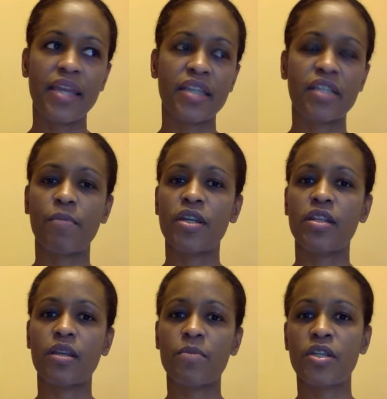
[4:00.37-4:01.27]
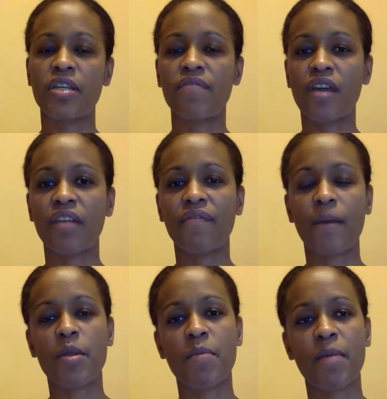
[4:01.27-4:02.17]
there's somebody in the community, if not a
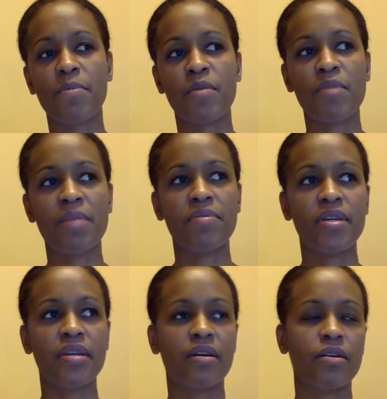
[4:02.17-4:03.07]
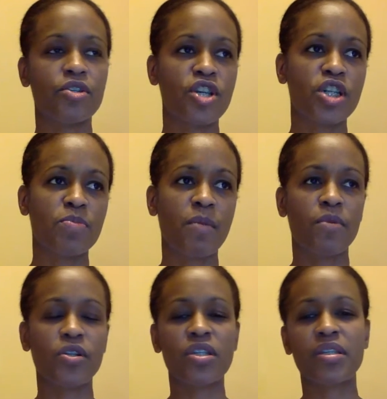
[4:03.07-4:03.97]
family member, maybe a church
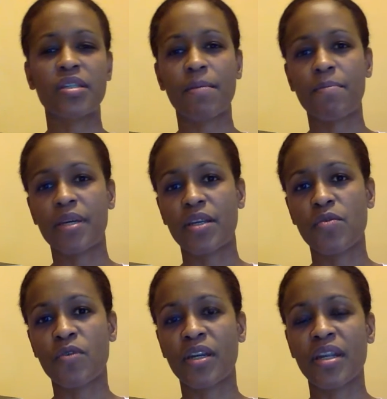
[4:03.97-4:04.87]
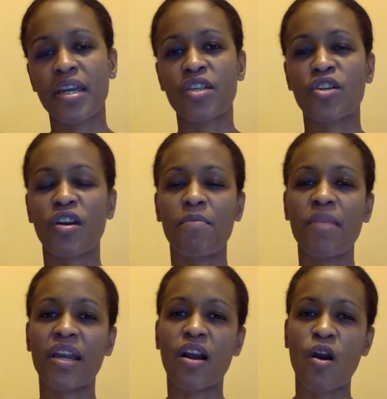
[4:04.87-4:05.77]
member, just somebody who can sort of
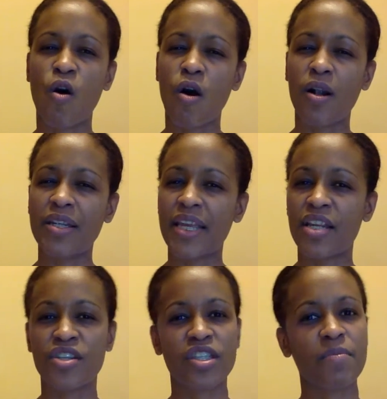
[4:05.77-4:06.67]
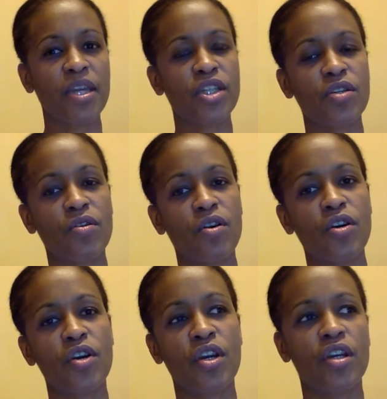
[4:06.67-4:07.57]
make a call daily just to make sure
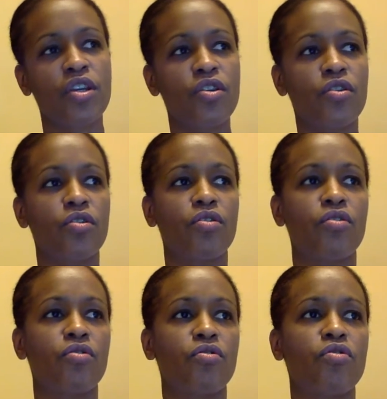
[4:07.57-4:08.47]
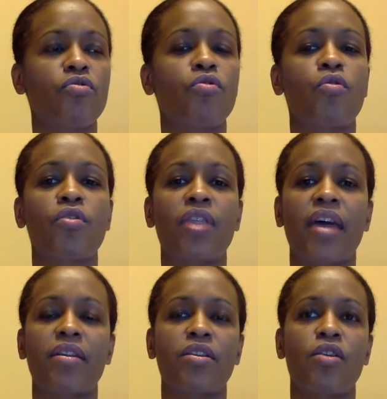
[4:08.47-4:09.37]
you know
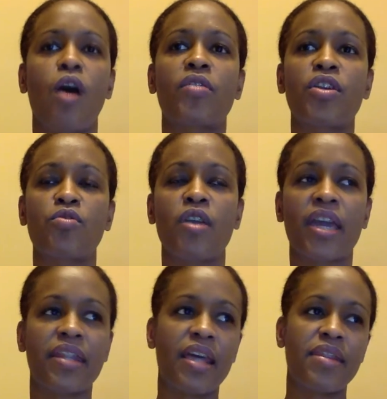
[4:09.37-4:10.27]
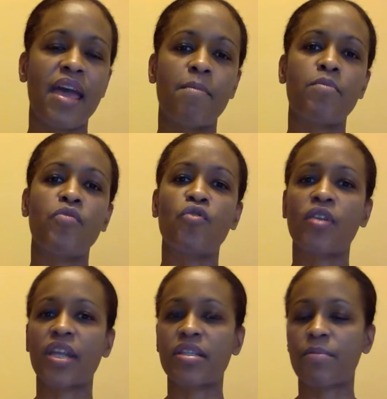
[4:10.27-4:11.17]
that, you know, how they're doing, and then them
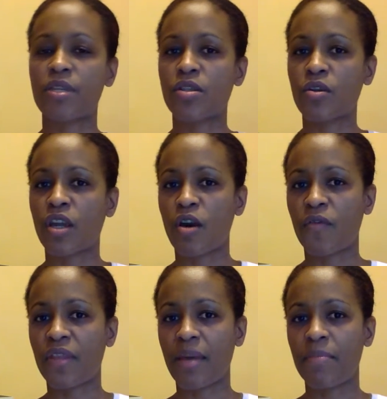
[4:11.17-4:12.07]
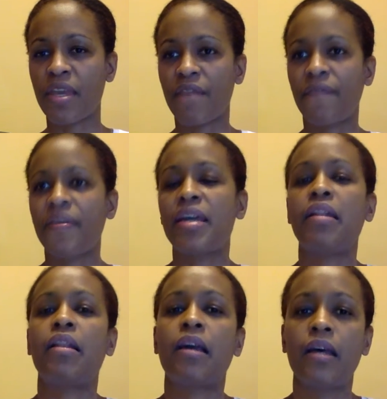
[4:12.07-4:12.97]
knowing that somebody's looking out for them, they
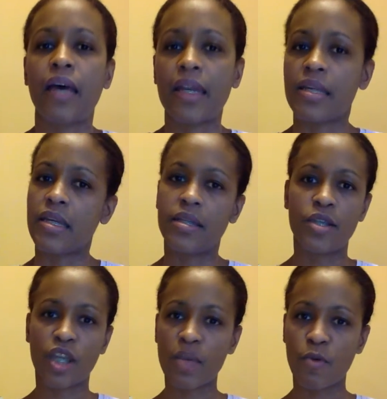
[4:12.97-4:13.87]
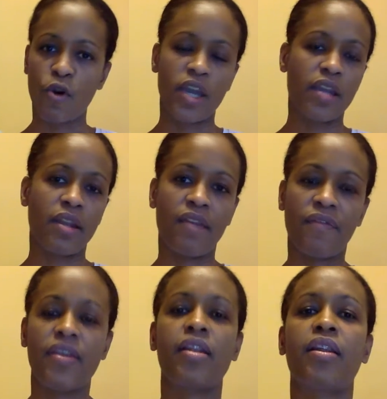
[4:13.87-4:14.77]
feel a need to keep going, they
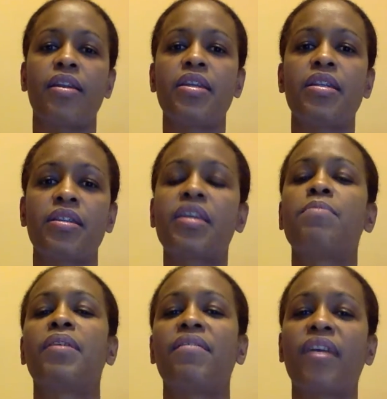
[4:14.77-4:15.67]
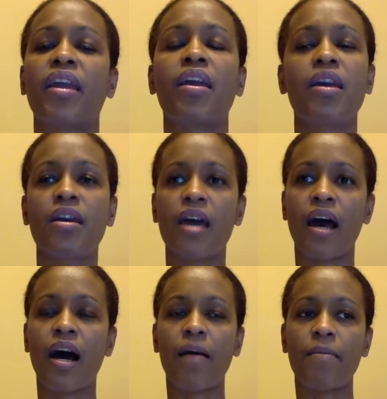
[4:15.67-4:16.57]
feel a need to keep living.
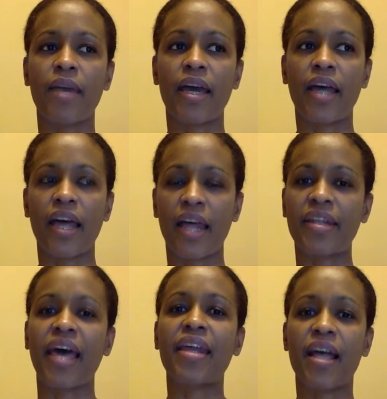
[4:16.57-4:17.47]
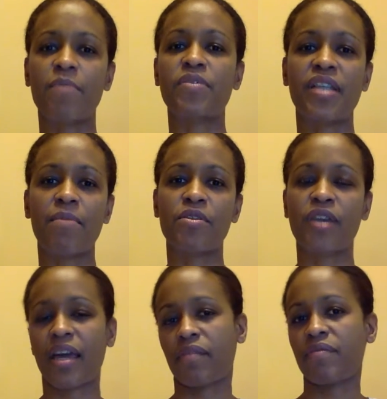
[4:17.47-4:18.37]
And that helps them
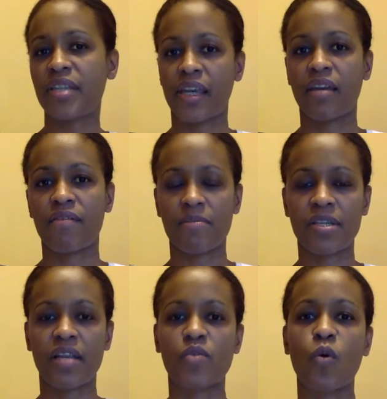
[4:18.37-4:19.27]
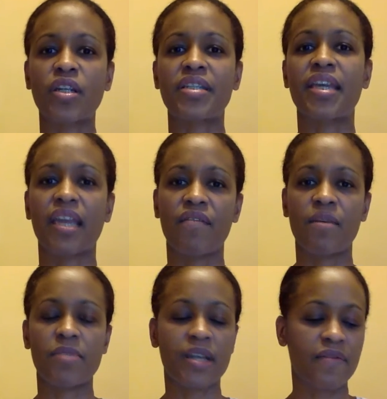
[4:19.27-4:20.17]
to kind of take care of themselves, want to take care of
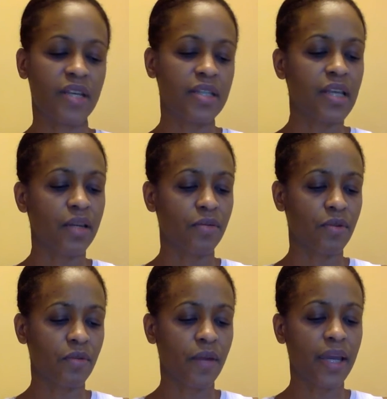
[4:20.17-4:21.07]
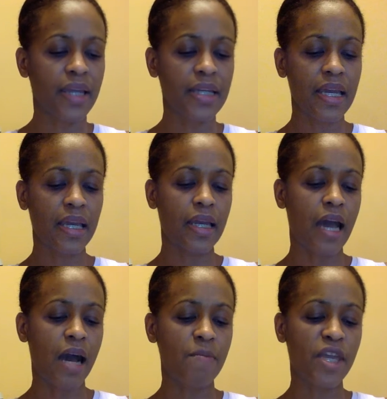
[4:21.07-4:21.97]
themselves, etc., right?
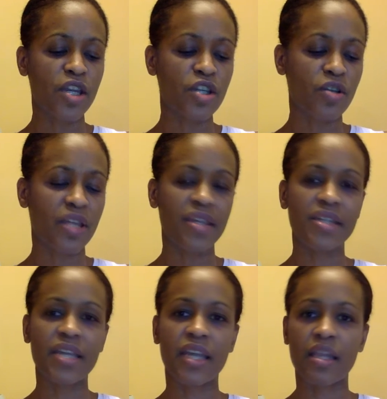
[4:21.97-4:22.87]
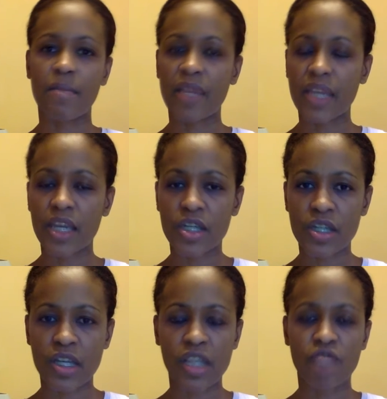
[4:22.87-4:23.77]
Making sure that they're taking their
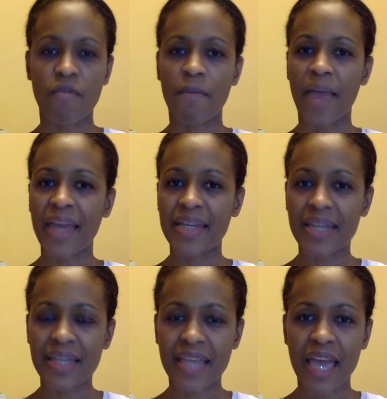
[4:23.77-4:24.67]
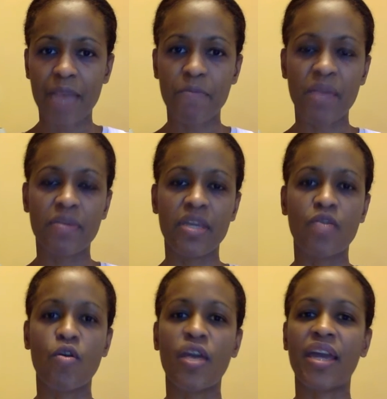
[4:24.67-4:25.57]
medications, reminding them, maybe
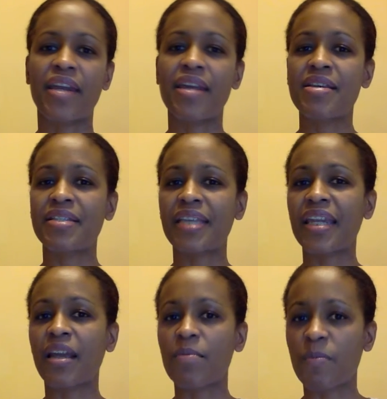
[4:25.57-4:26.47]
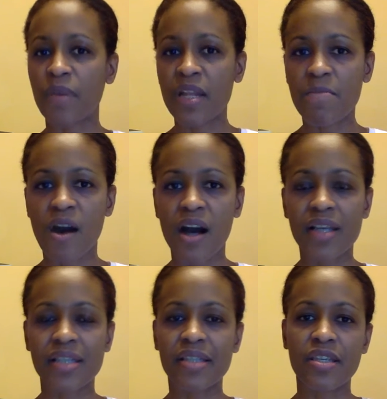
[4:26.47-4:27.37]
going and setting up the pill
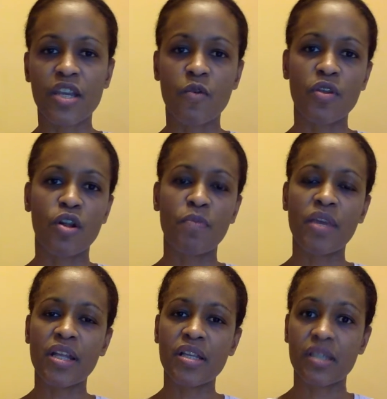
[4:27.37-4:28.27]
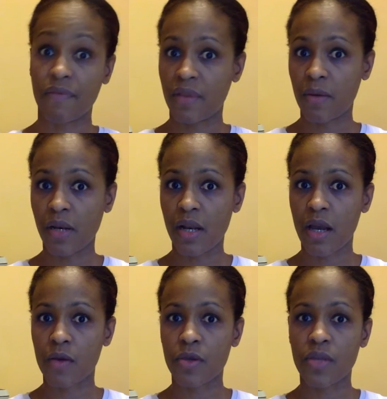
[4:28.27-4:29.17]
box, you know, with all the pills, if they will
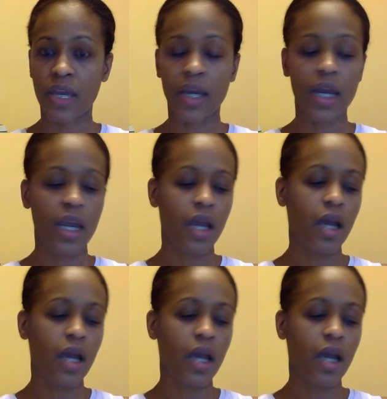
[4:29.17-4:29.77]
allow you there.